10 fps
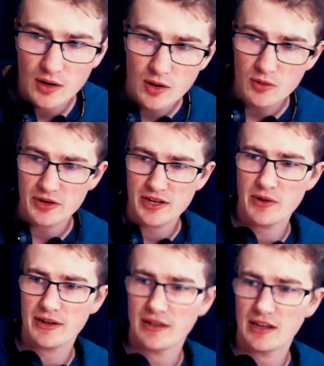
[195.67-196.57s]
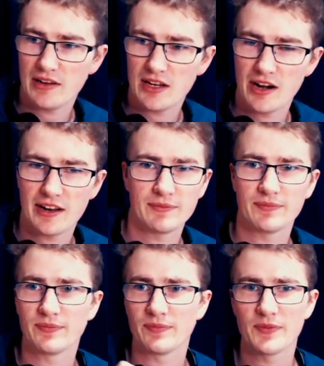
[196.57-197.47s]
Oh, you know what? I got it.
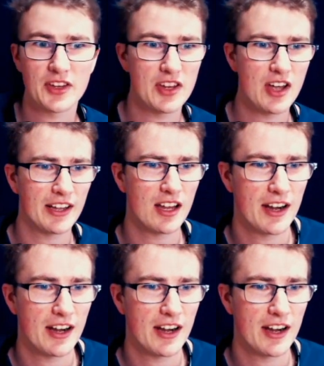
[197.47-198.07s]
Got it.